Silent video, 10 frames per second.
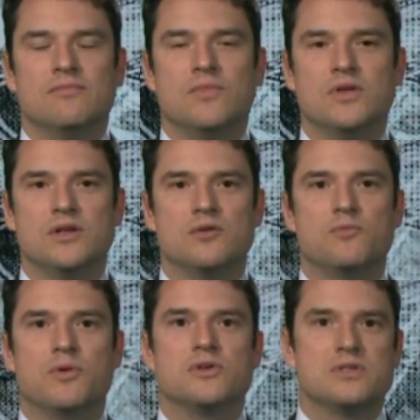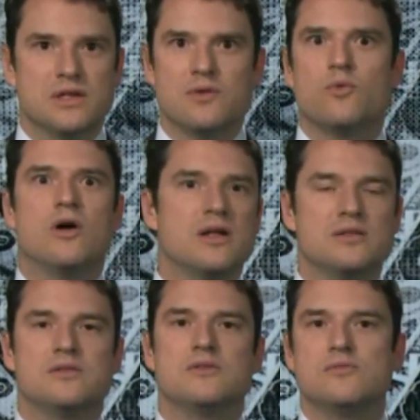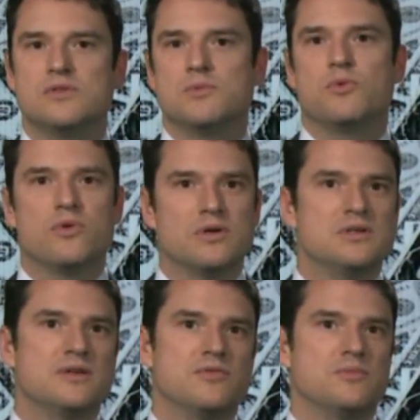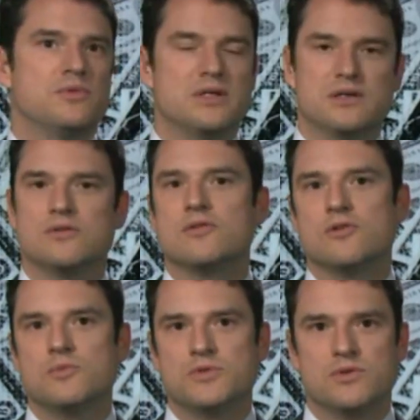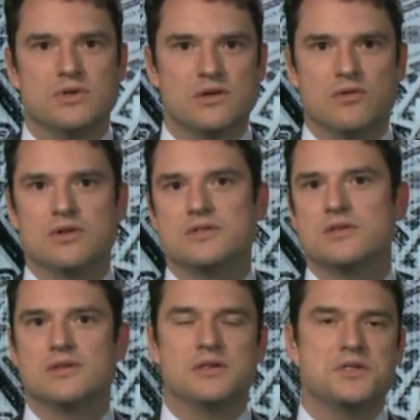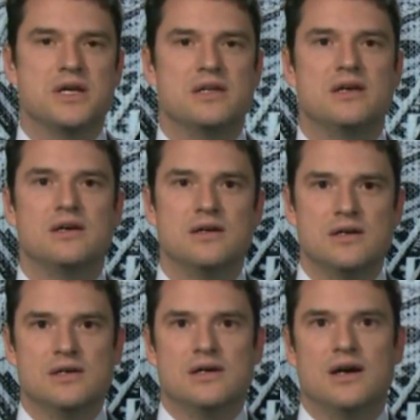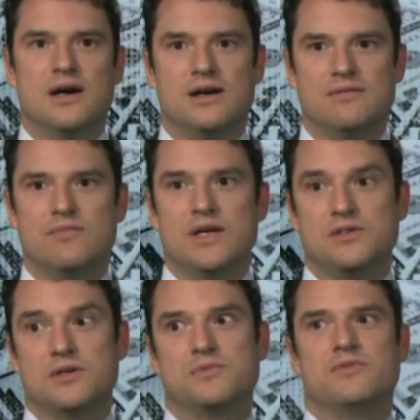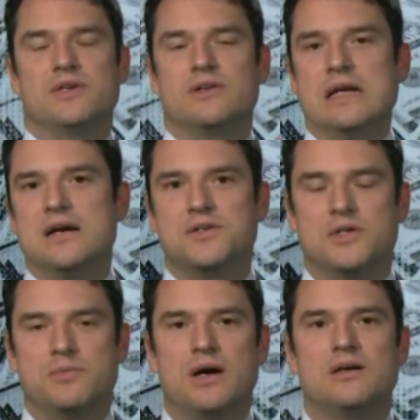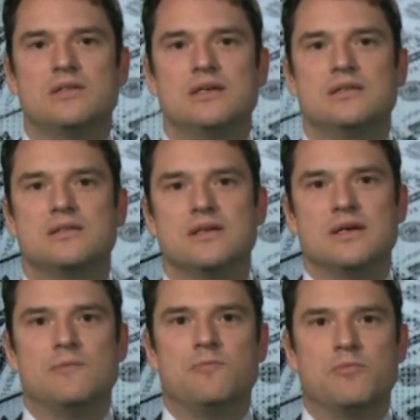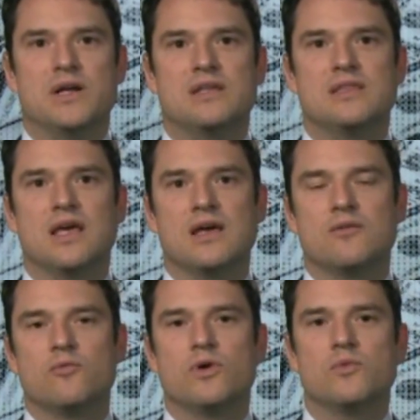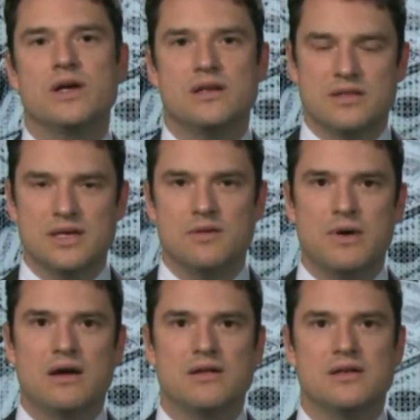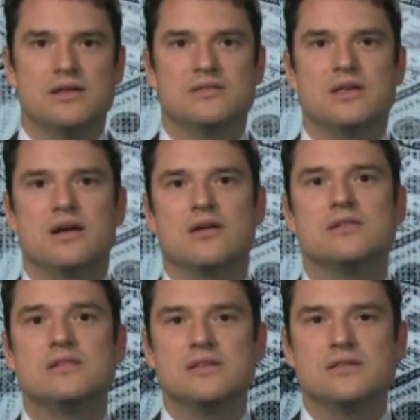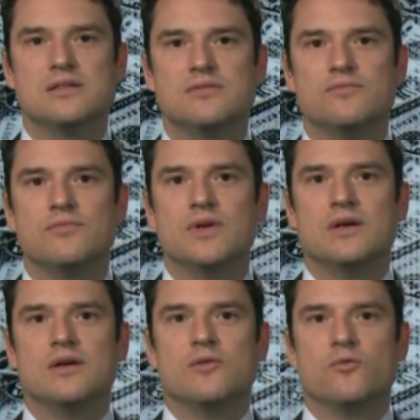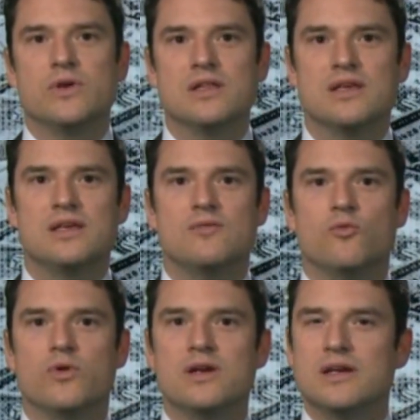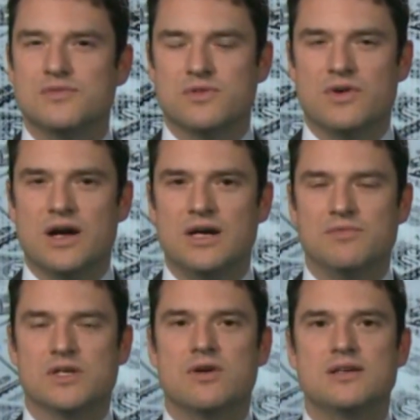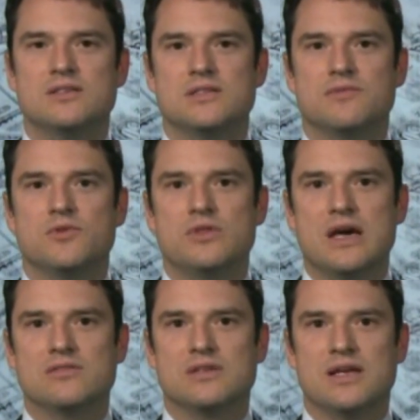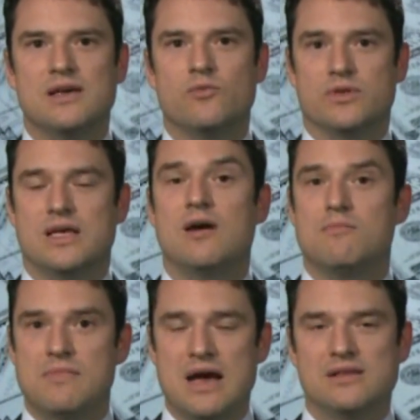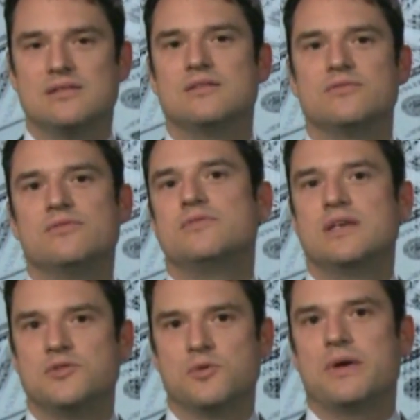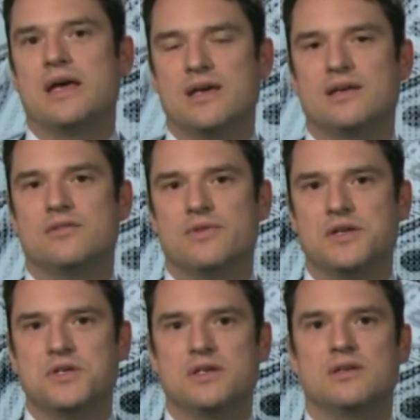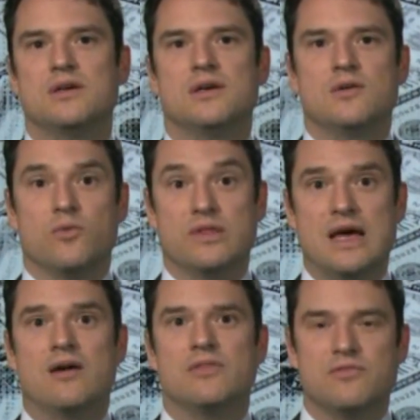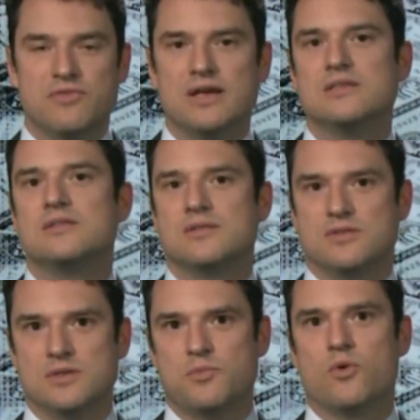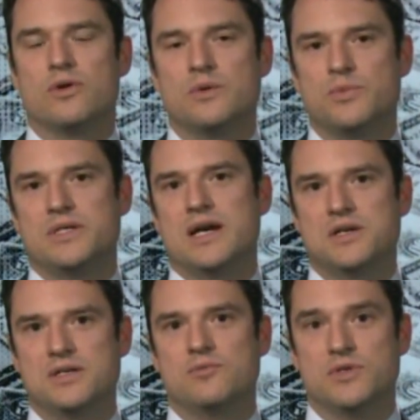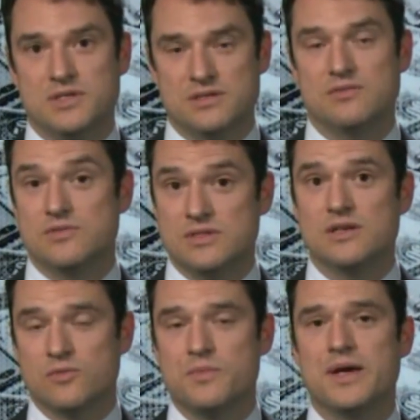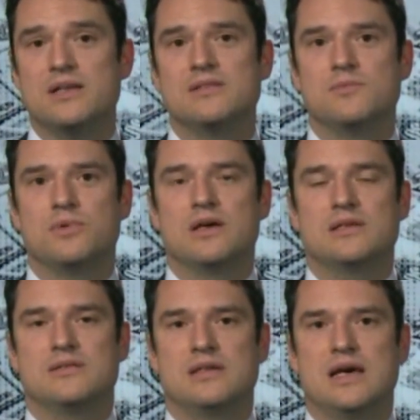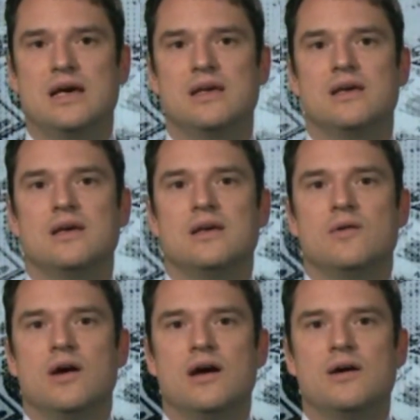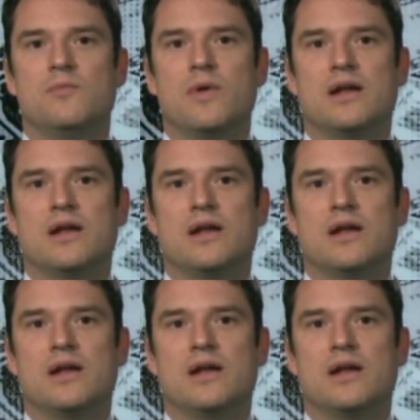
you know, personally wanting to support different political groups or a certain agenda in terms of international politics. But I think one way to think about it is that our system really wouldn't have survived the crisis of 2008 without massive central bank intervention, without the Fed's support and protection, which still remains in place today. And I